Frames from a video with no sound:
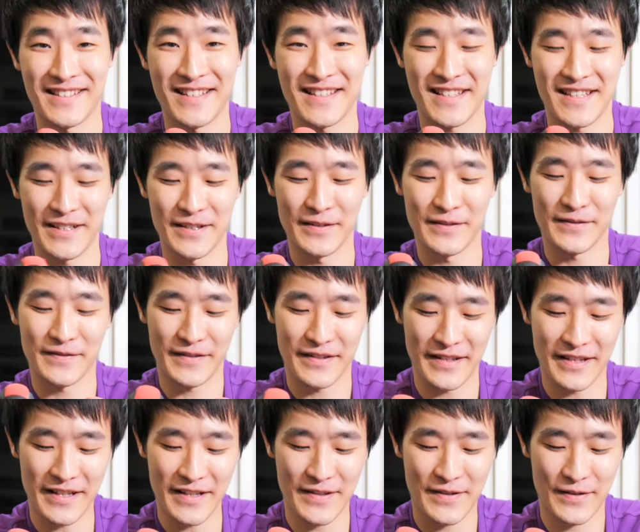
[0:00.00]
so
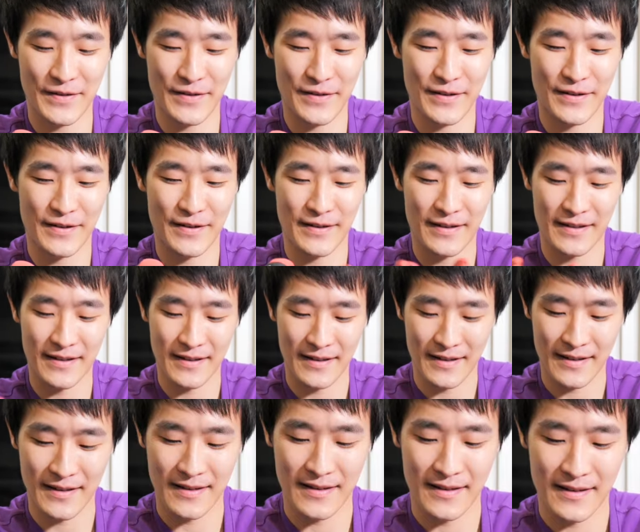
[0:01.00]
these are
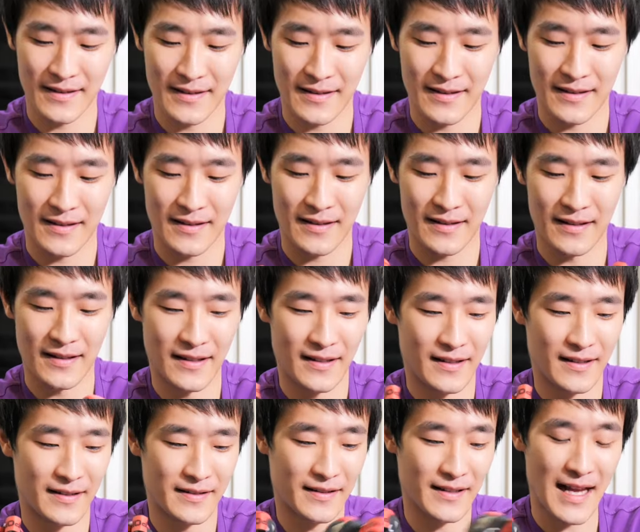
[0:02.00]

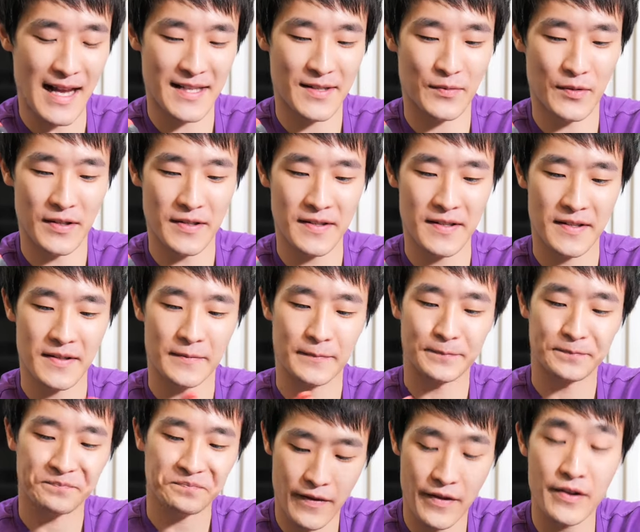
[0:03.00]
the last ones.
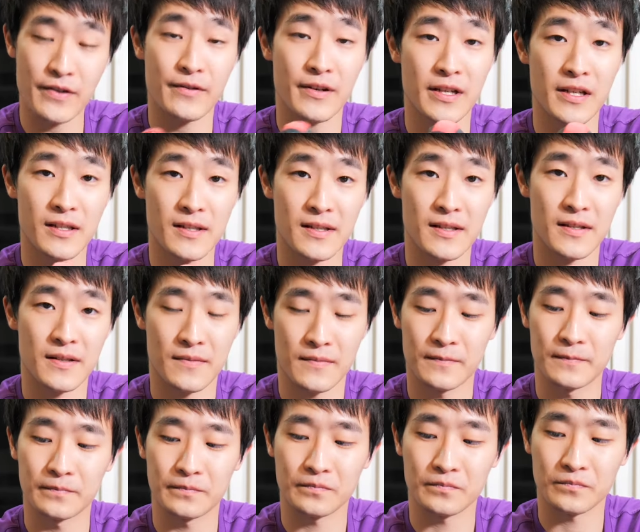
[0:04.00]
Theories,
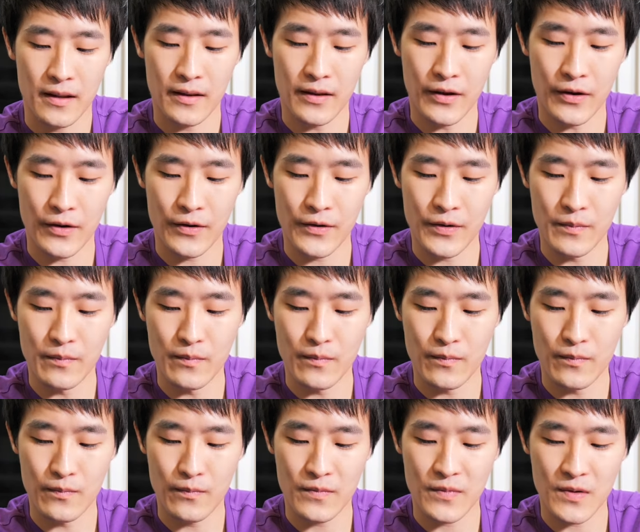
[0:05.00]
they're
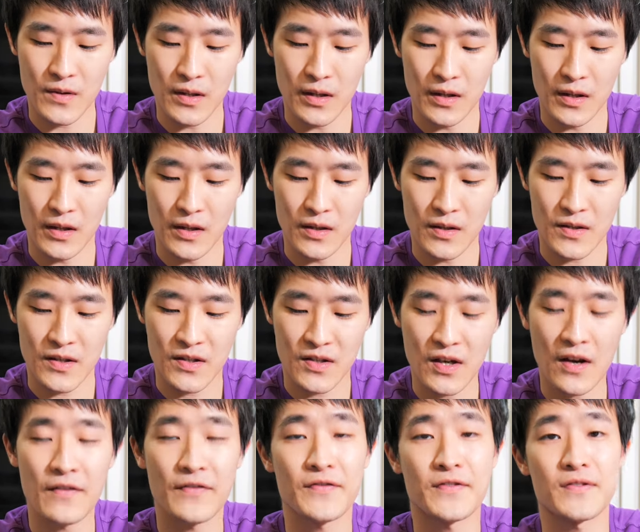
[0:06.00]
the
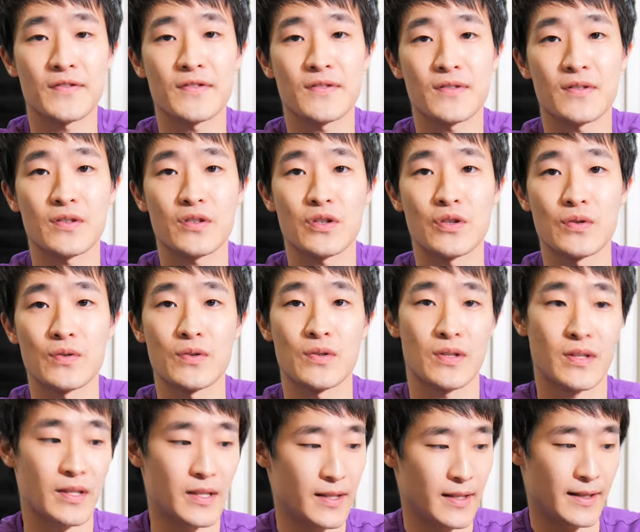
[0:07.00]
softest
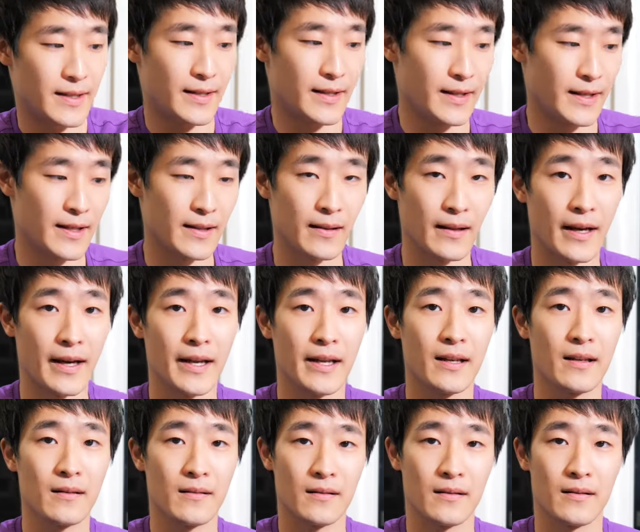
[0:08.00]
shoes in
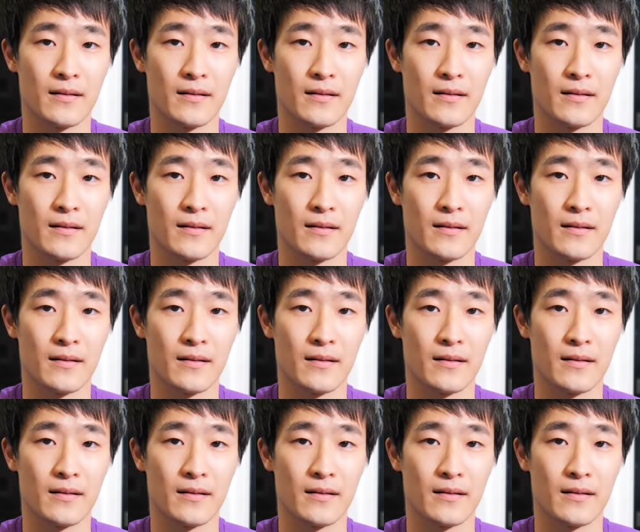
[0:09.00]
line.